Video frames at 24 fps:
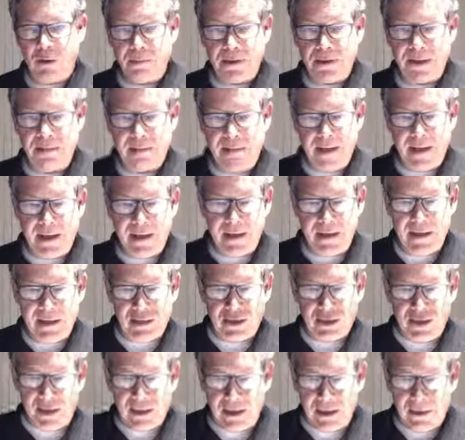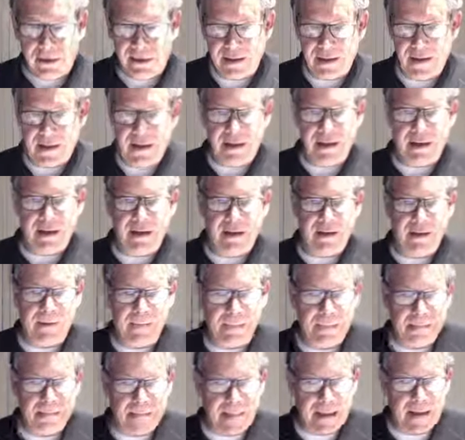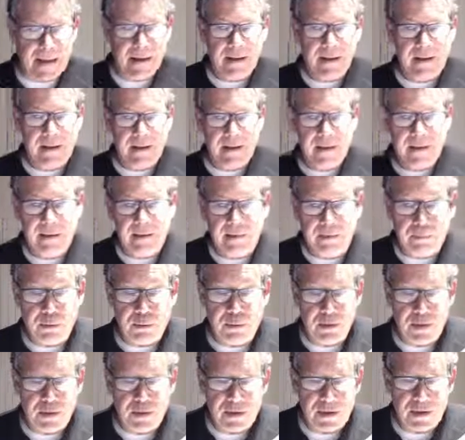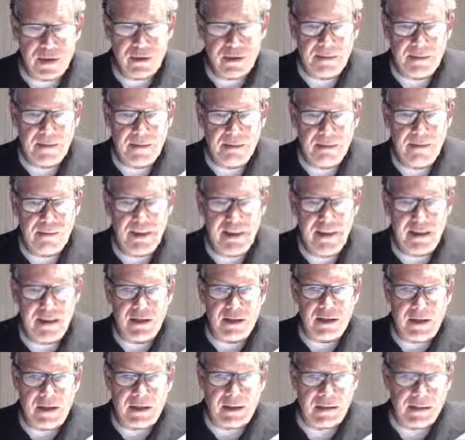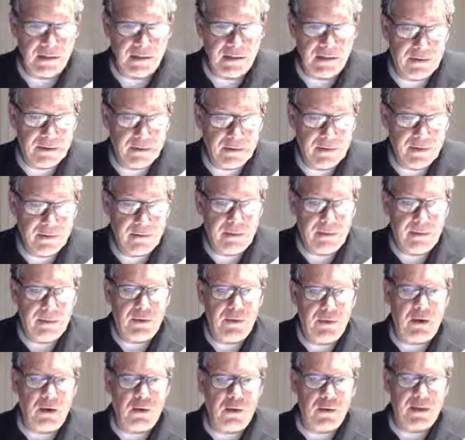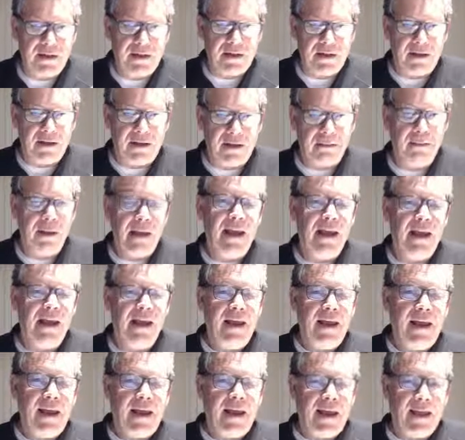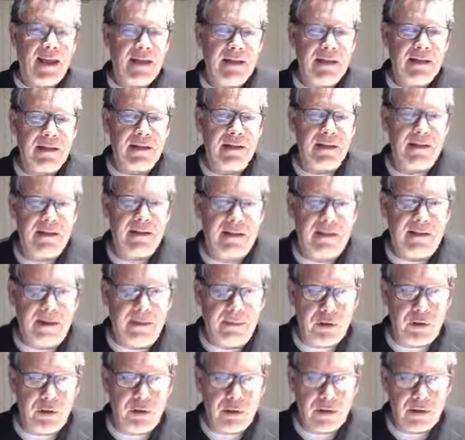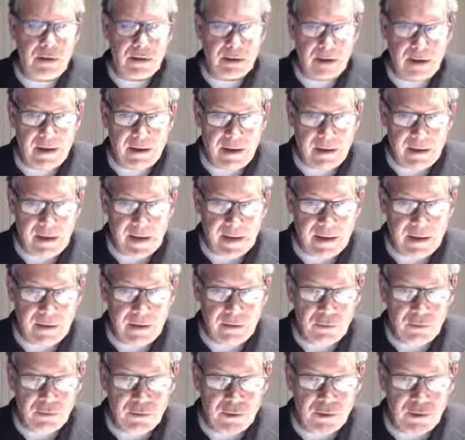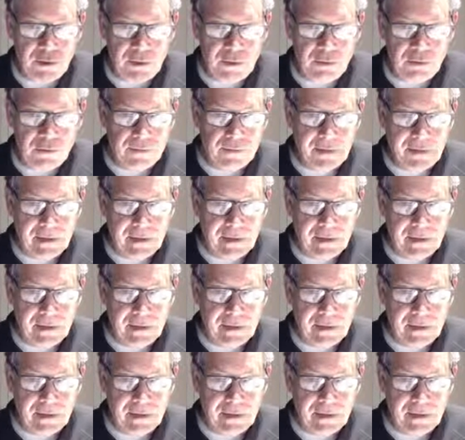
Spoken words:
opt-in page and a purchase page, like do the whole system. And I'm not going down the route of